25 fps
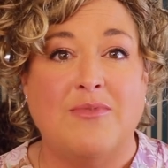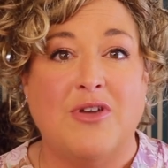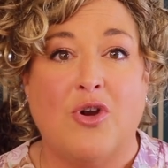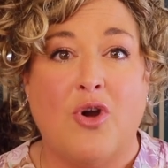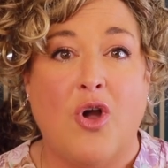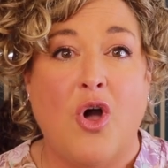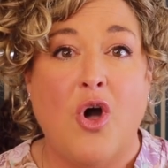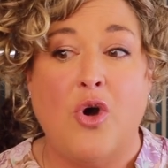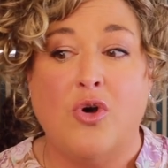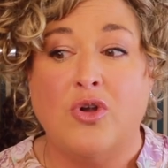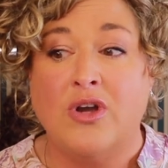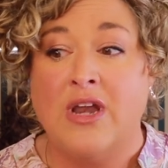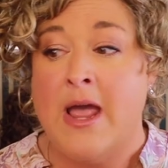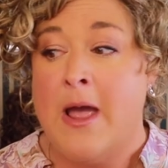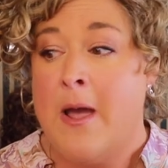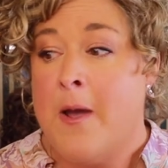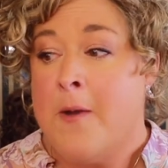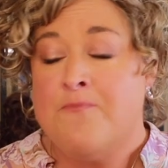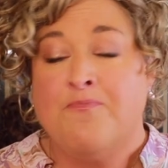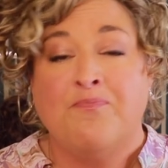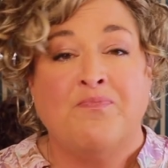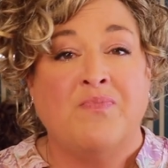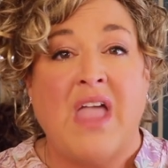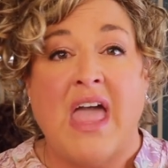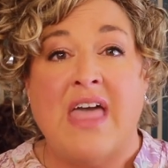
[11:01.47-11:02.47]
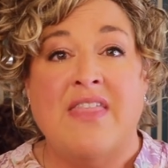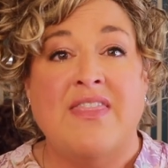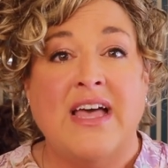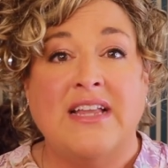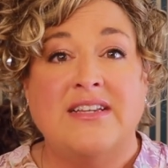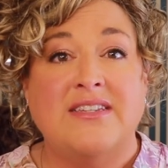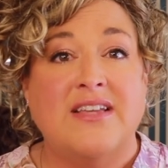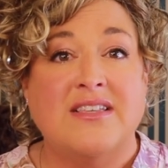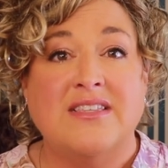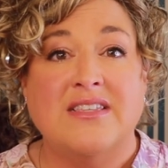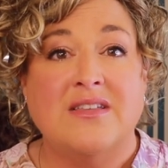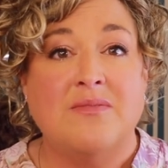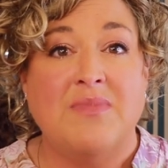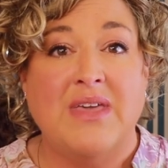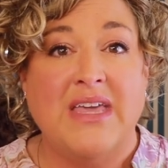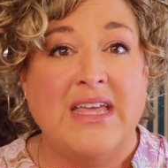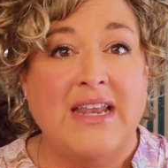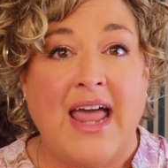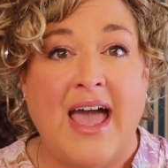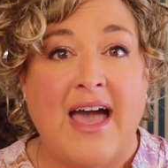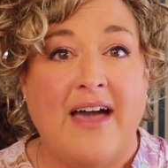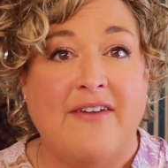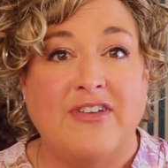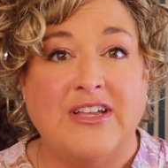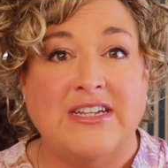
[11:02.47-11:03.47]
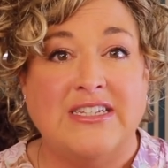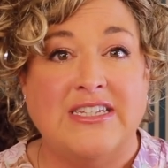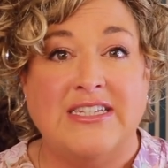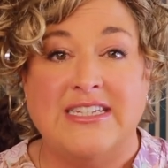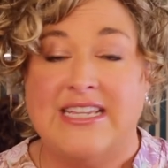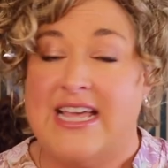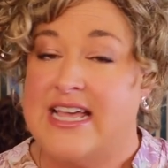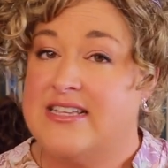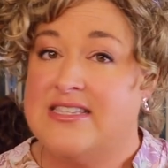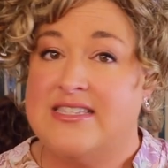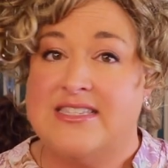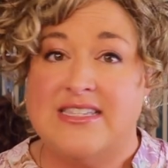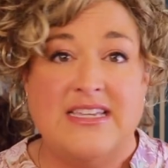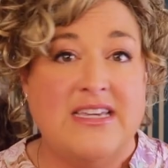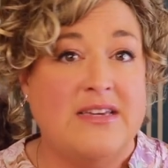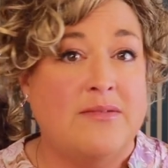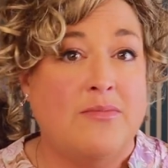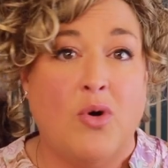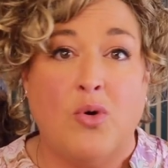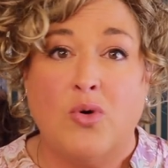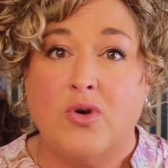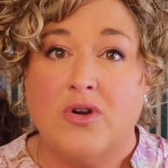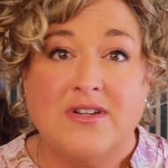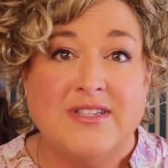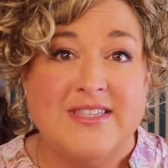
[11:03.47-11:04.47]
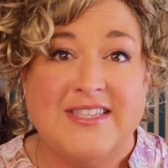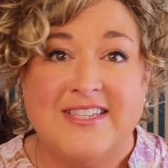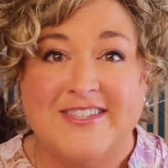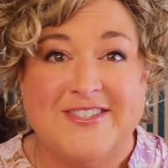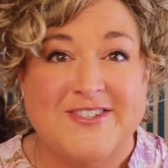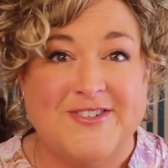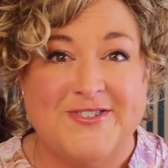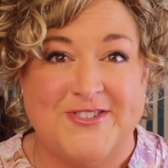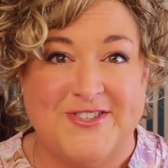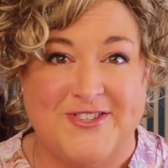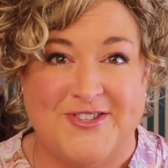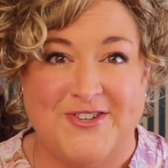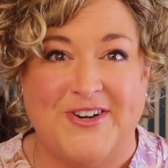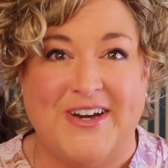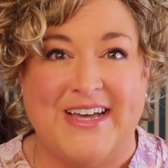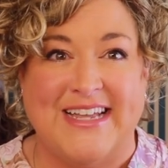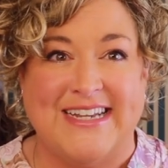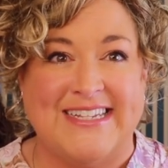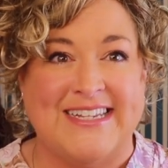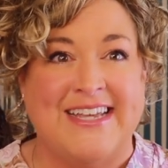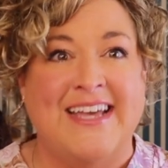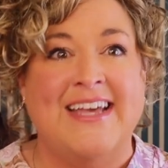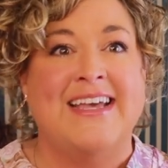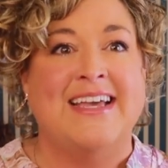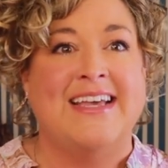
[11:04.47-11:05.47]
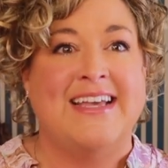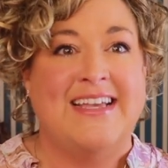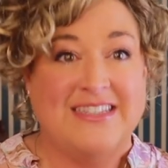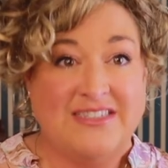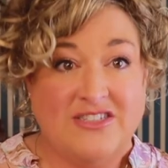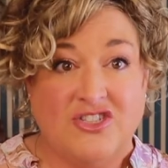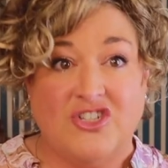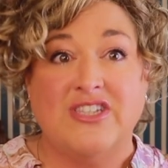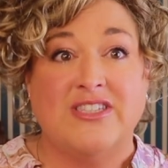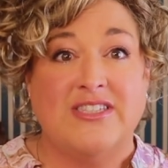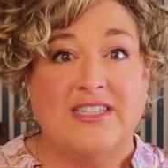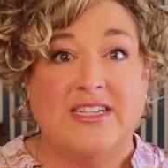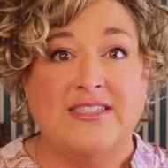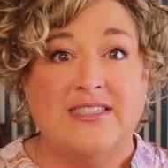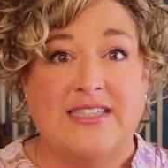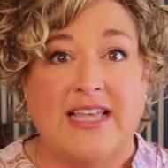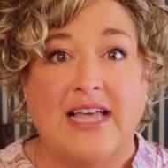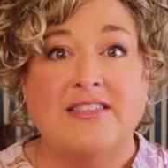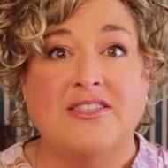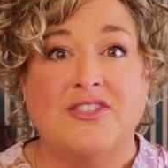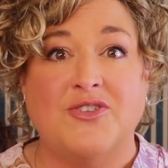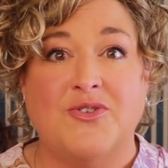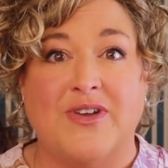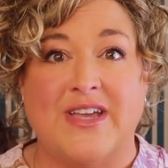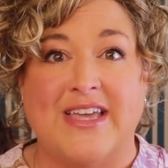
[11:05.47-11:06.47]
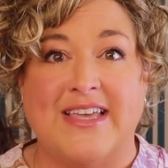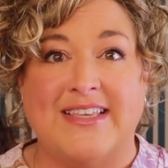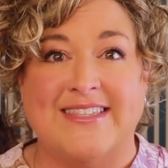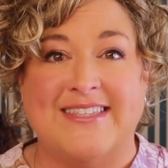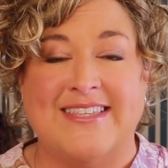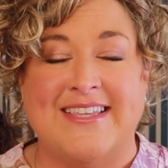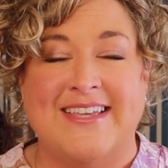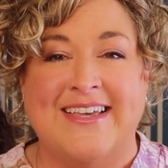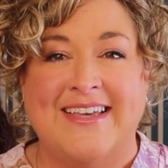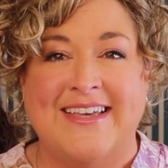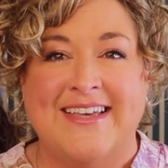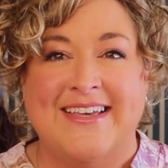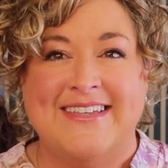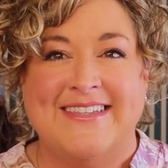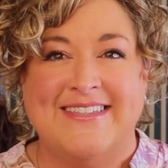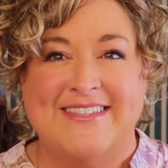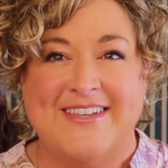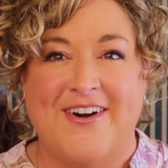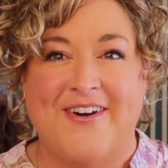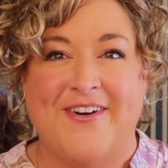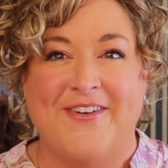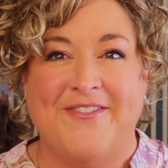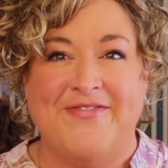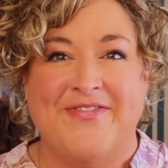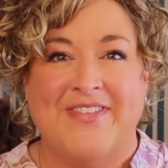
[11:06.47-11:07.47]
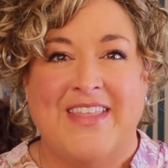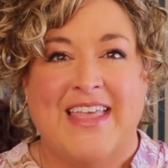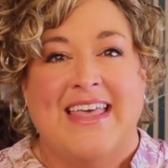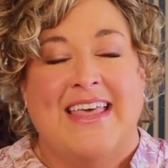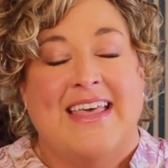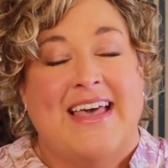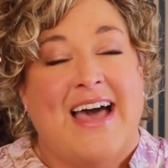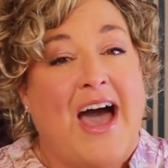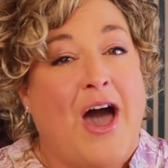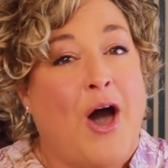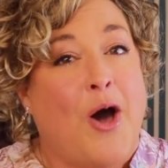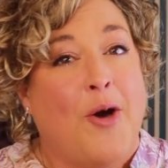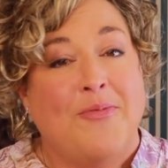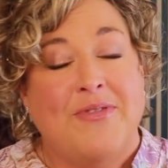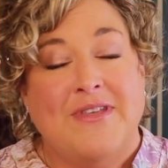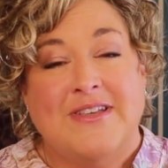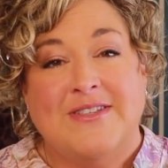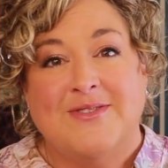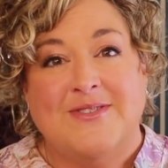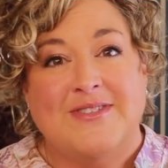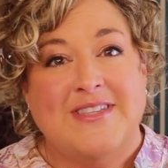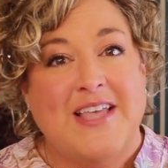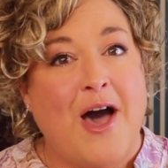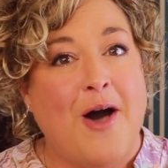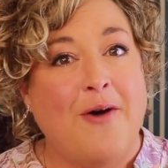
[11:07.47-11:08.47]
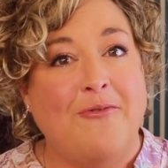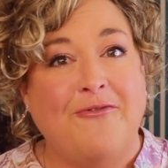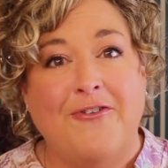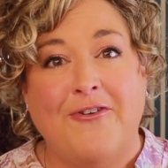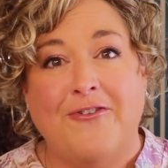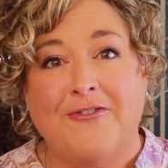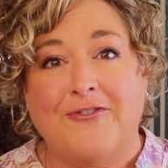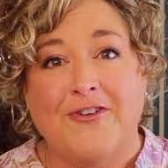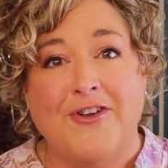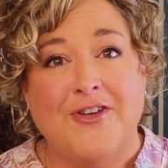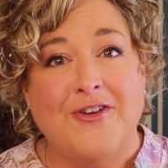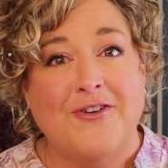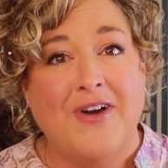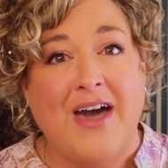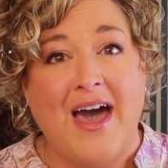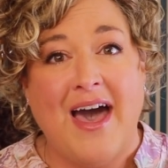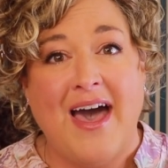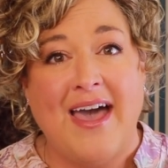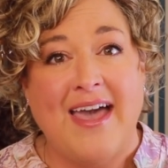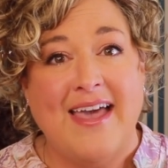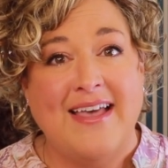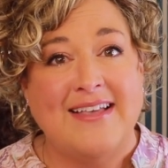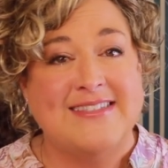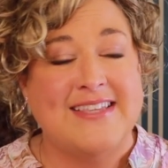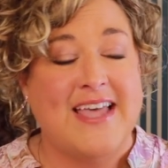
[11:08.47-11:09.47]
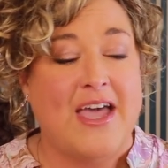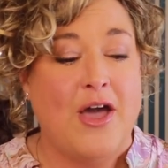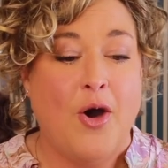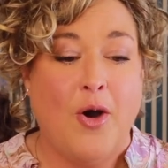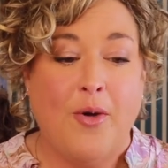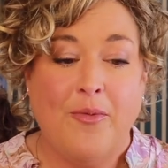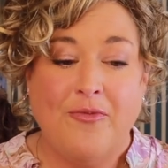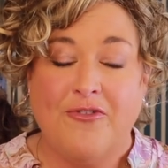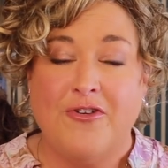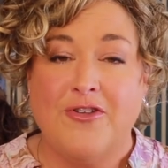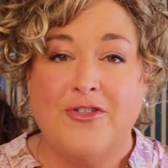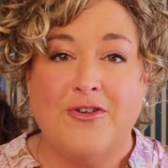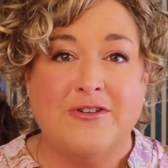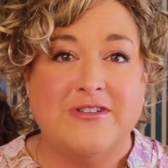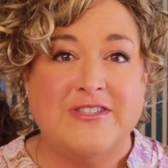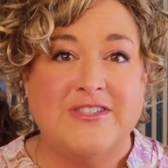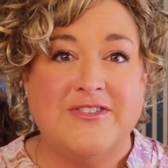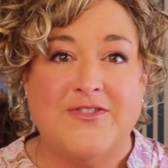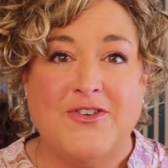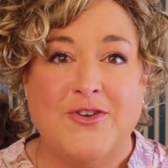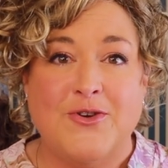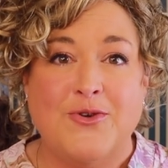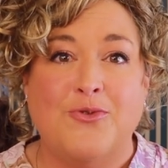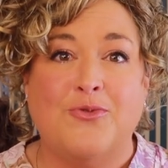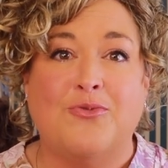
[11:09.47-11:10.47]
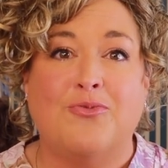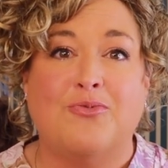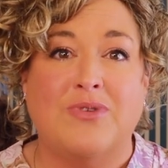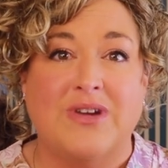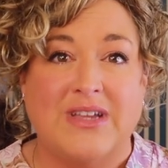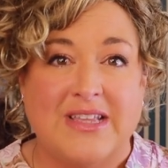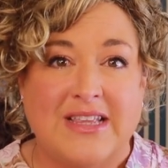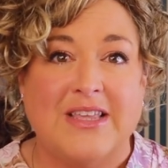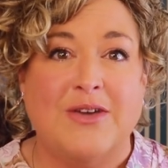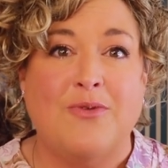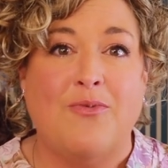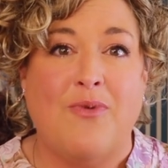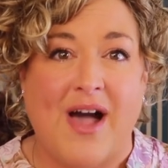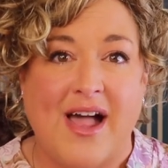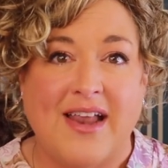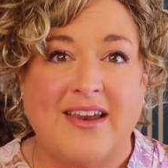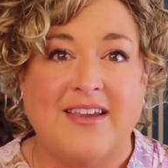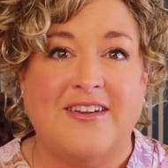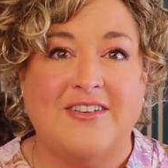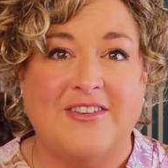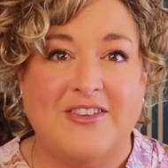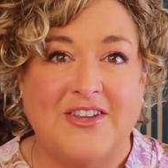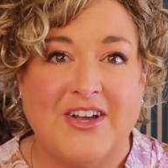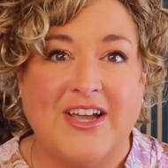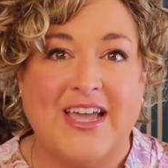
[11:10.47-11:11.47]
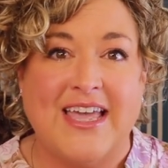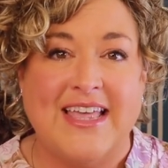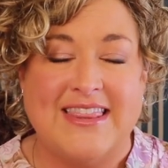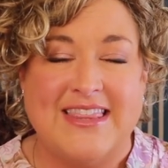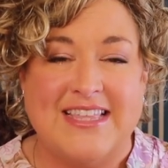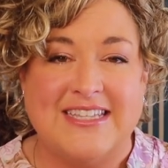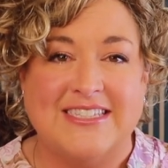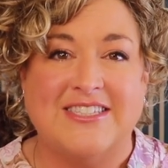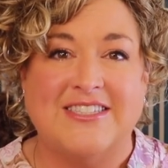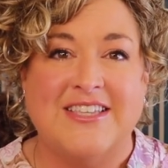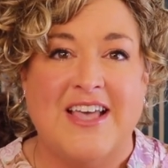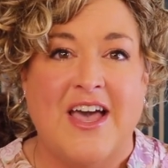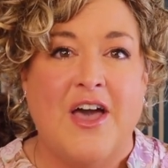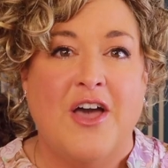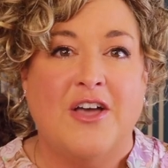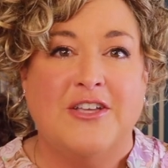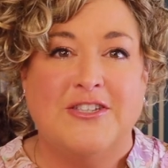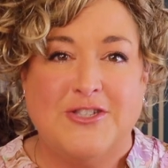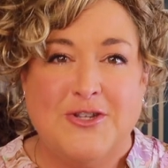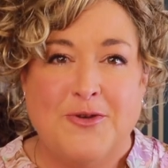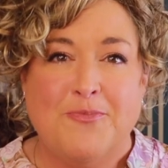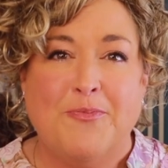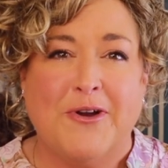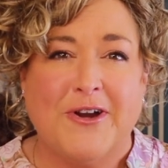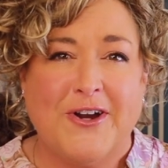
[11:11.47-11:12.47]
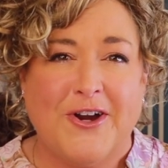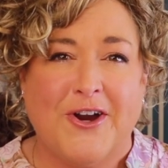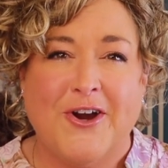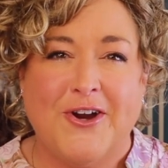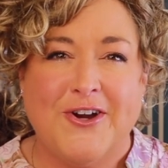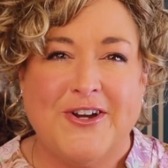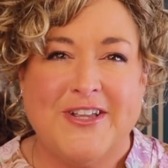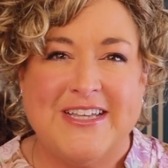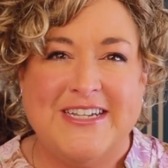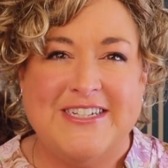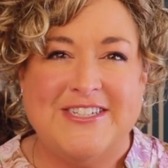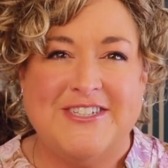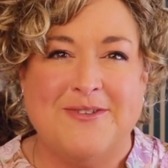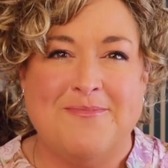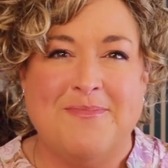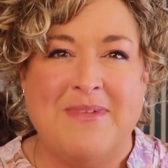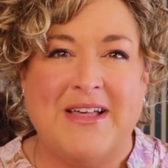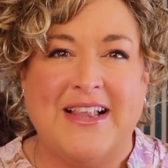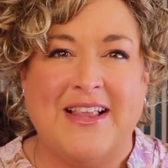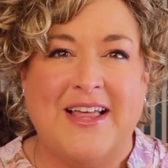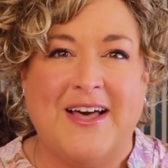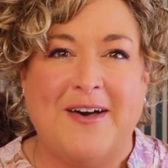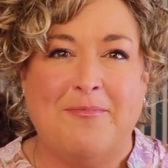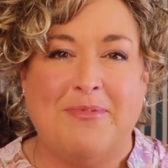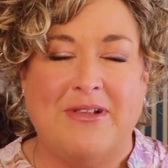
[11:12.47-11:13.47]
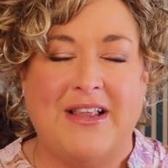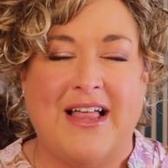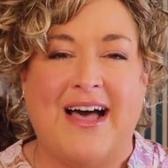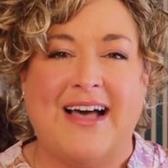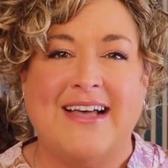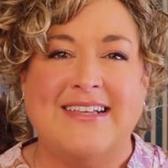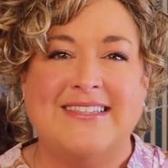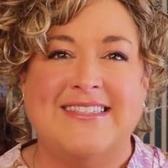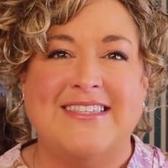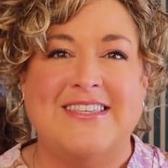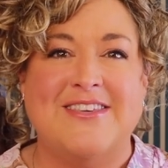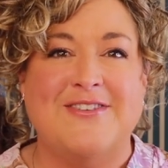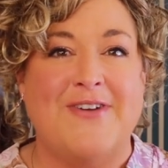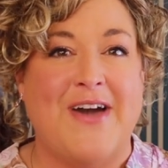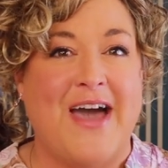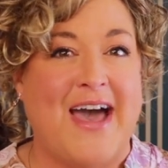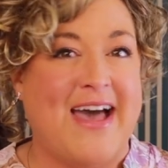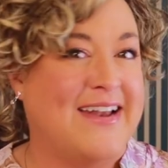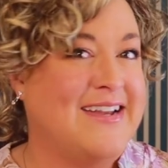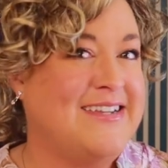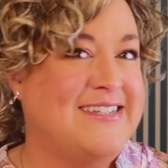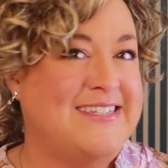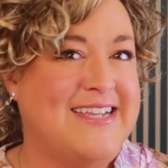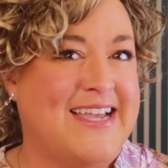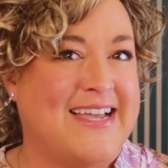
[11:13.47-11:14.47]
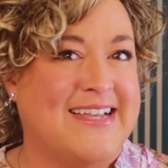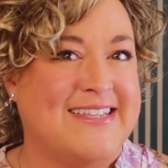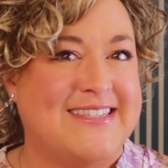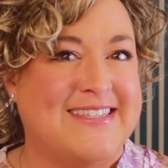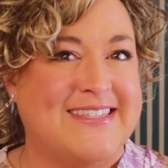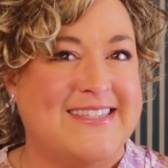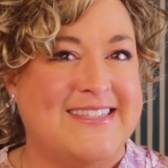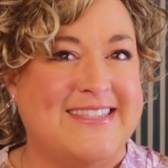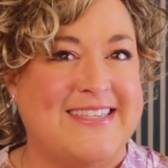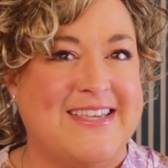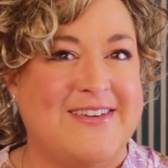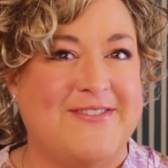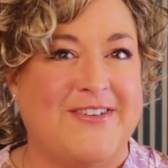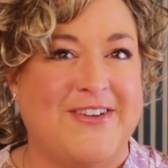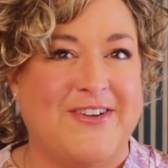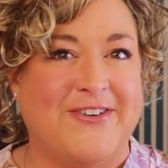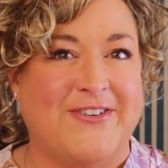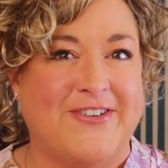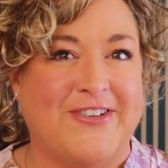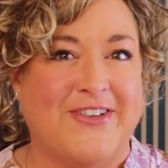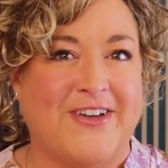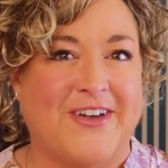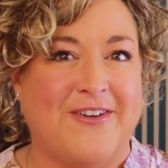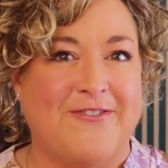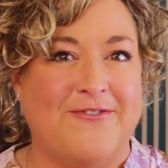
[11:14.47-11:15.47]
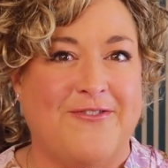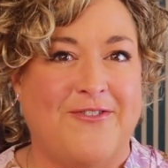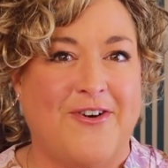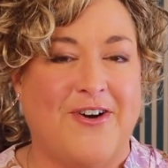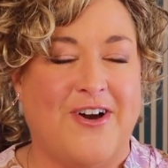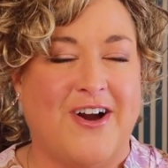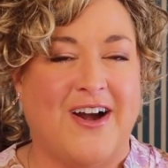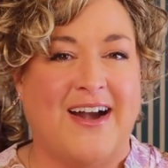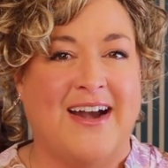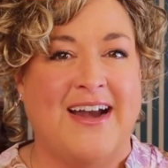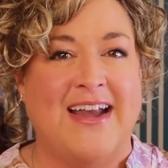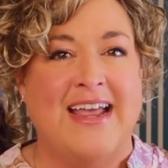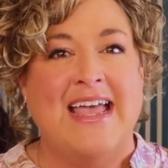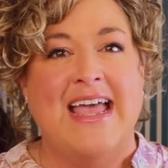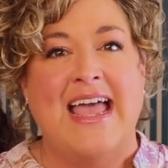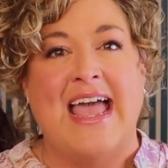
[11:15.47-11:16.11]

your own and that doesn't mean having to take steam or scissors to it just accessories so I hope this was helpful for you guys. I hope for those of you who really wanted to look at this super curly Jamila Plus, you had a chance to see what you were looking for.